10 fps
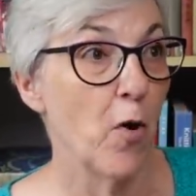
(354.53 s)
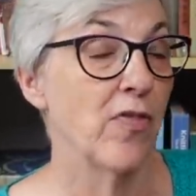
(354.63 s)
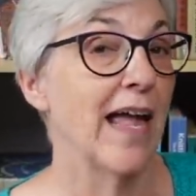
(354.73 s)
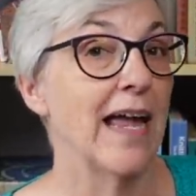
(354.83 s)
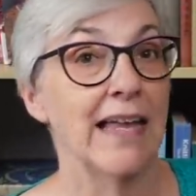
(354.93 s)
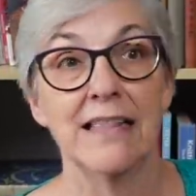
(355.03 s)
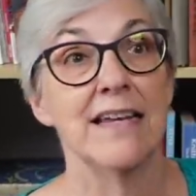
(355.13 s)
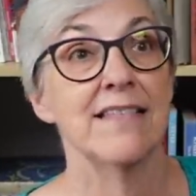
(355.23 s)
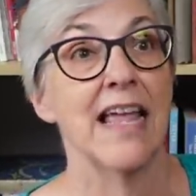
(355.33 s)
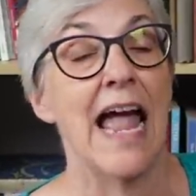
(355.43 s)
or they at
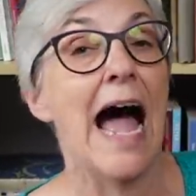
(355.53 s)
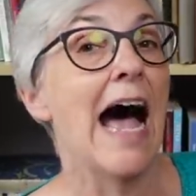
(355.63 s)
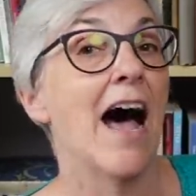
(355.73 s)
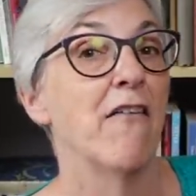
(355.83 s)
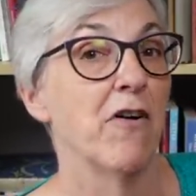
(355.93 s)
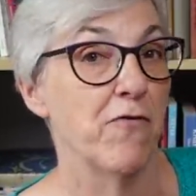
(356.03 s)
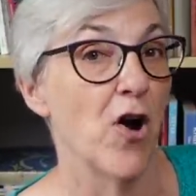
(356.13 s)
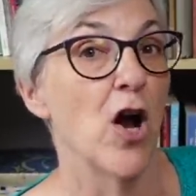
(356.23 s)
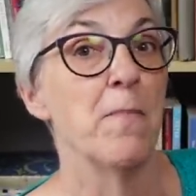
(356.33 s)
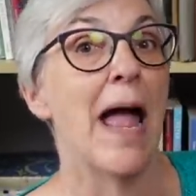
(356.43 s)
least they have a
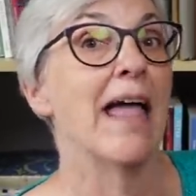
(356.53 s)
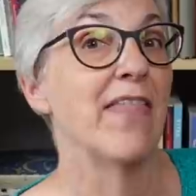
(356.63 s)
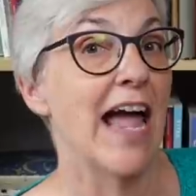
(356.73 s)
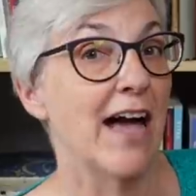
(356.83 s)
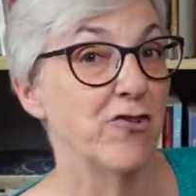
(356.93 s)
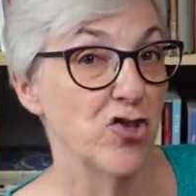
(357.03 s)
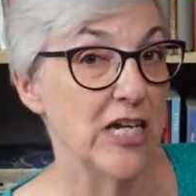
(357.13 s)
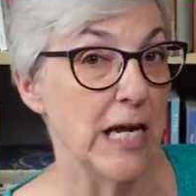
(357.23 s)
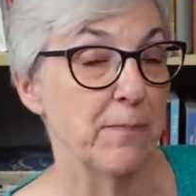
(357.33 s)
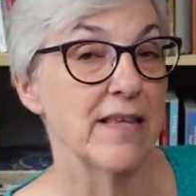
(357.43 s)
farm and they have sheep.